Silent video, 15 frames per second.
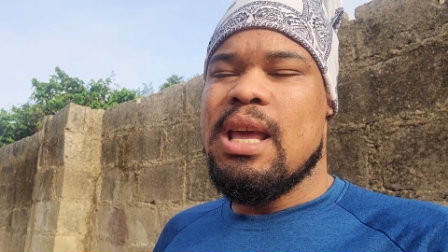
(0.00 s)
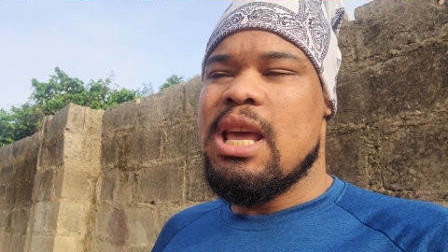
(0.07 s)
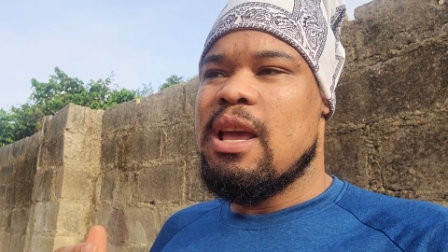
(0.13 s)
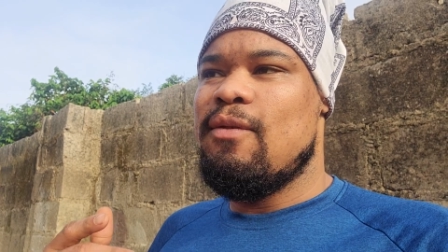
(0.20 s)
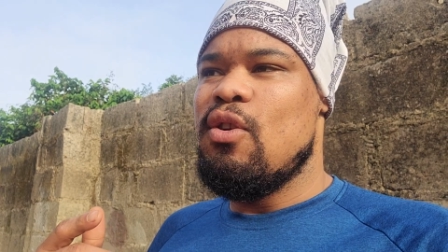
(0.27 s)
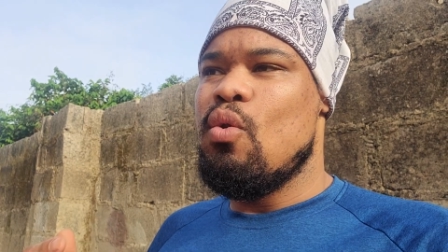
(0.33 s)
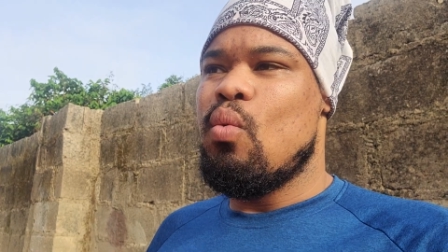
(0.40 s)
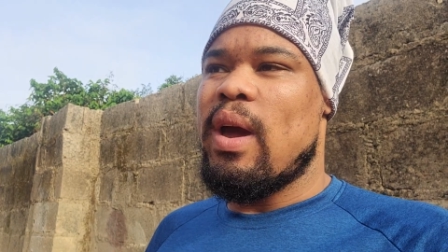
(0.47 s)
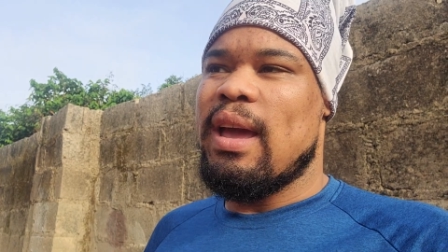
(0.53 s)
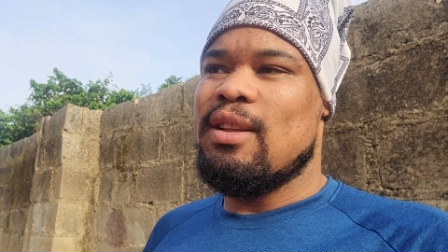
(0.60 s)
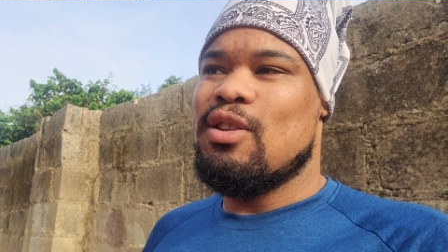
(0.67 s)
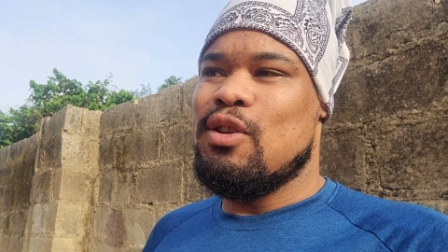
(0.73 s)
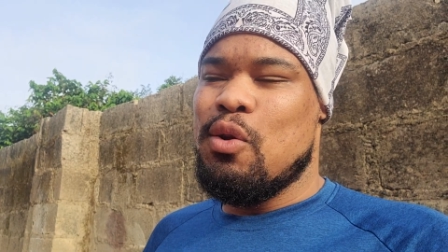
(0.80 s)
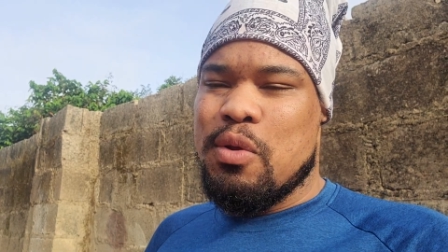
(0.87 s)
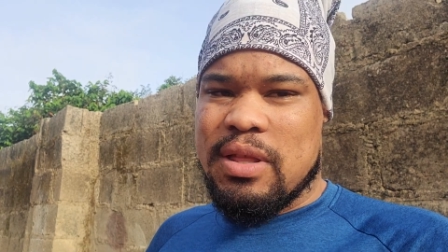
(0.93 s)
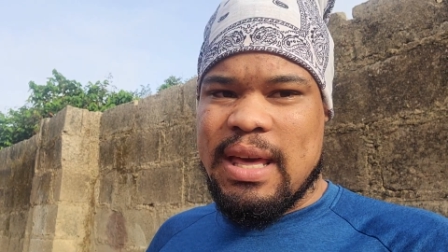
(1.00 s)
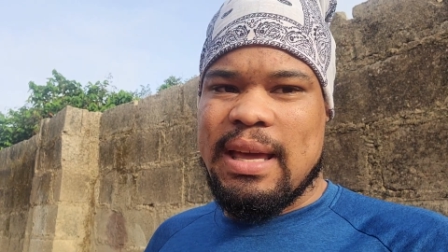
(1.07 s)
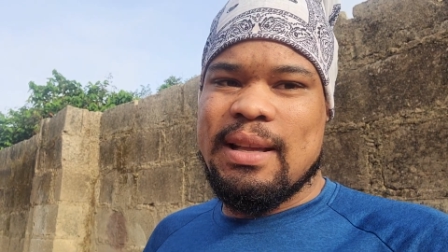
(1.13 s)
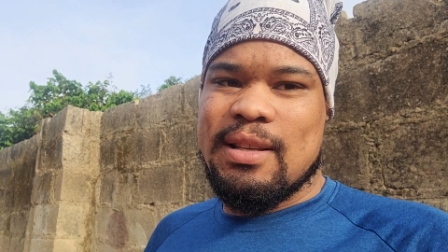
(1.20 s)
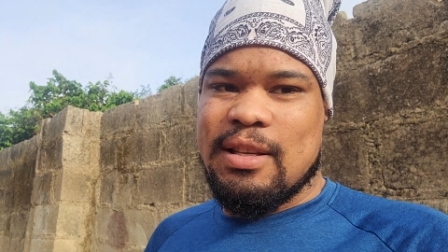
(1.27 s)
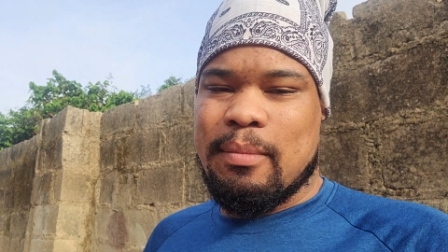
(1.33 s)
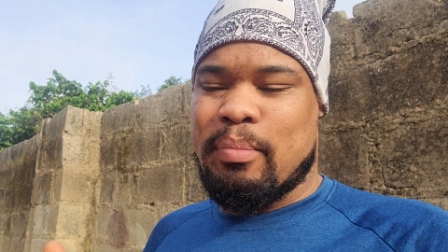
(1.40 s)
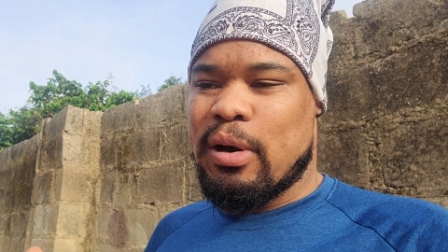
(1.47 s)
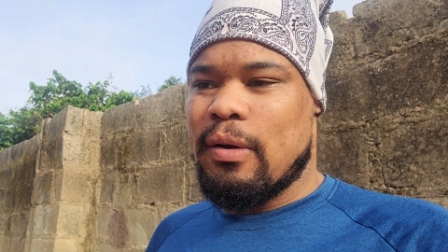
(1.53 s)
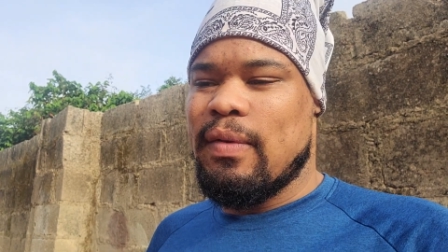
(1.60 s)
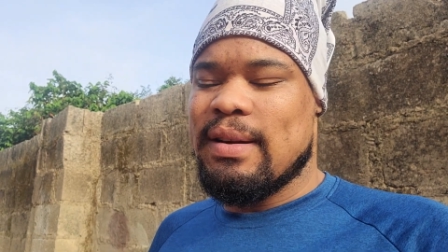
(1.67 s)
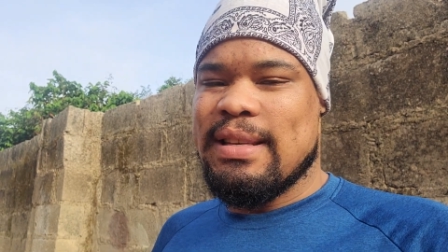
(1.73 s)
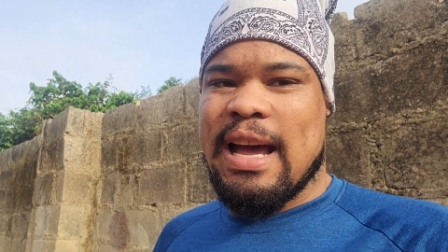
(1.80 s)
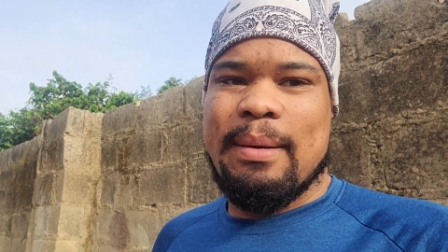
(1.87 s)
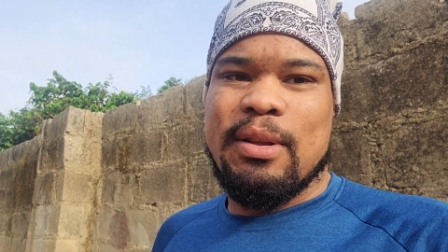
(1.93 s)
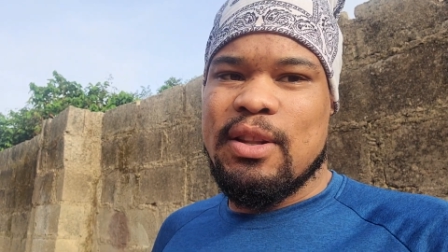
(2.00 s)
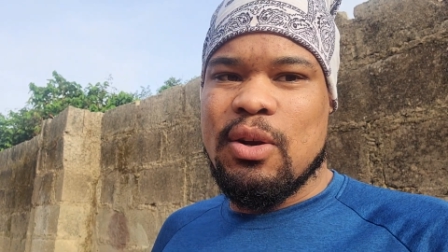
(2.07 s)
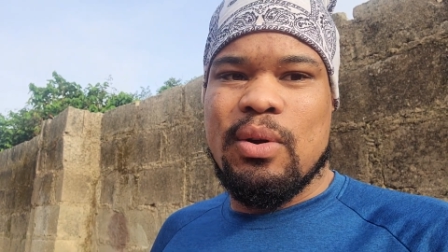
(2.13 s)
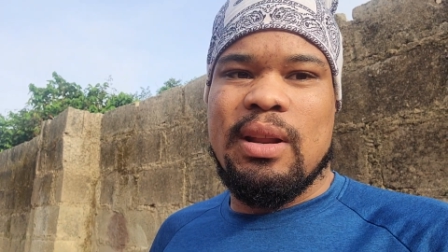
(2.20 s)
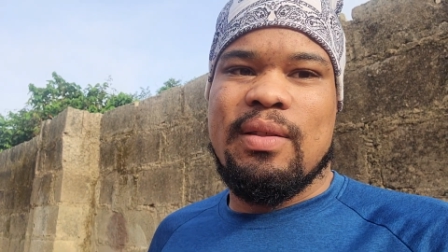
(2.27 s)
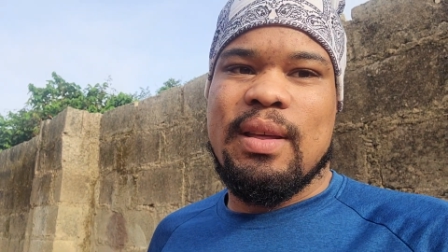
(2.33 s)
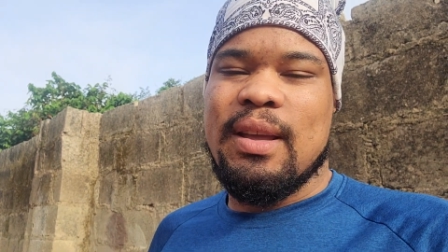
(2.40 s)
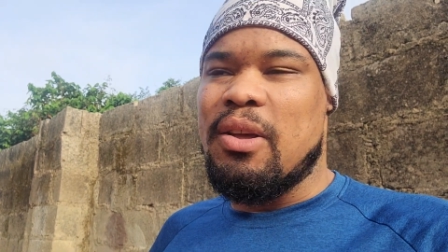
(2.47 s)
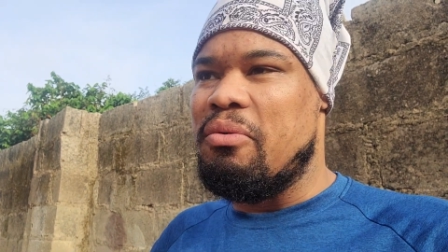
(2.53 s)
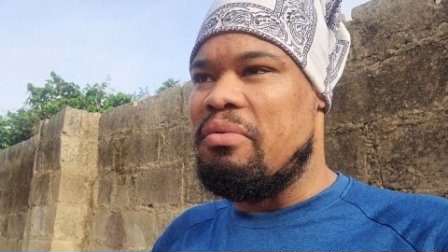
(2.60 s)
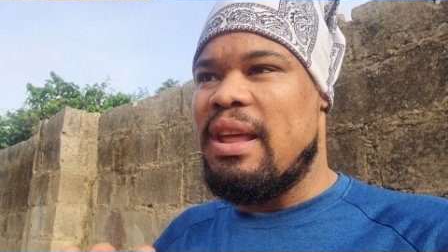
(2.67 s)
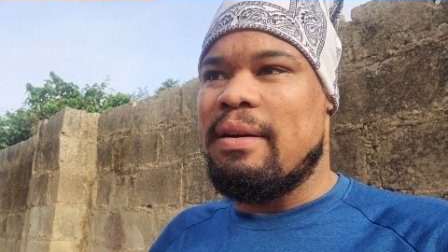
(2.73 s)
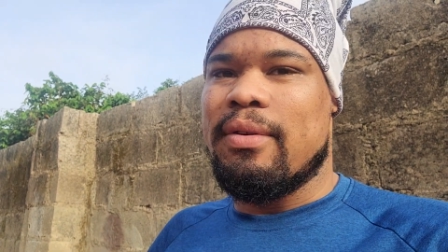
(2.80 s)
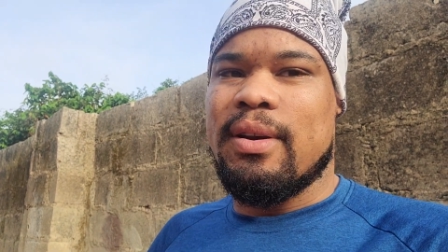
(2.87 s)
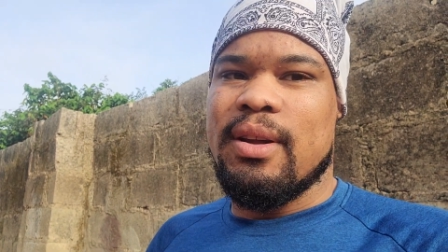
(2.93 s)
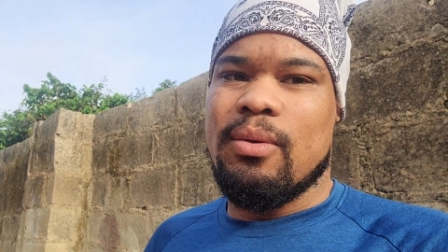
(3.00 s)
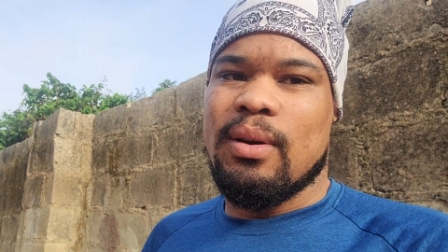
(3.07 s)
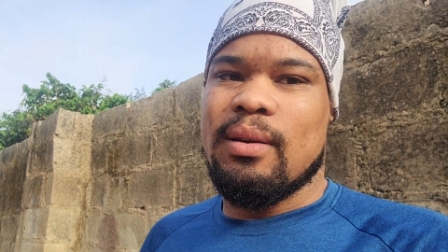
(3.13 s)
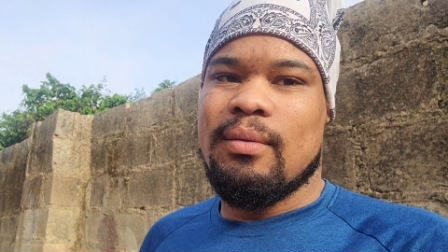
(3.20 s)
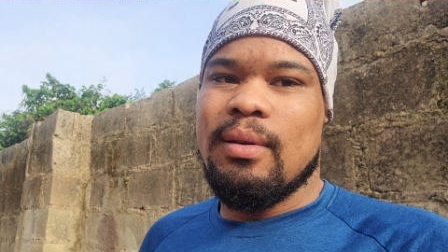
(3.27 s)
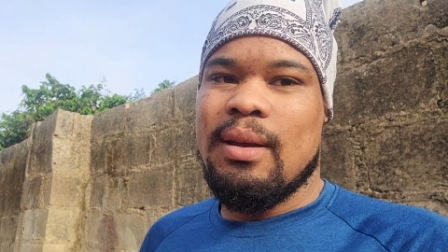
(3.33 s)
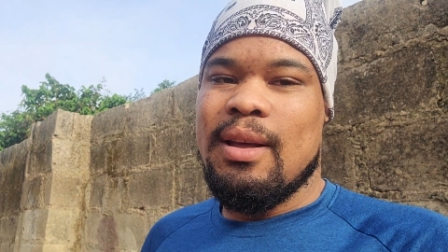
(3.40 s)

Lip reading: till you think it's the perfect time to do anything, you'll never do it.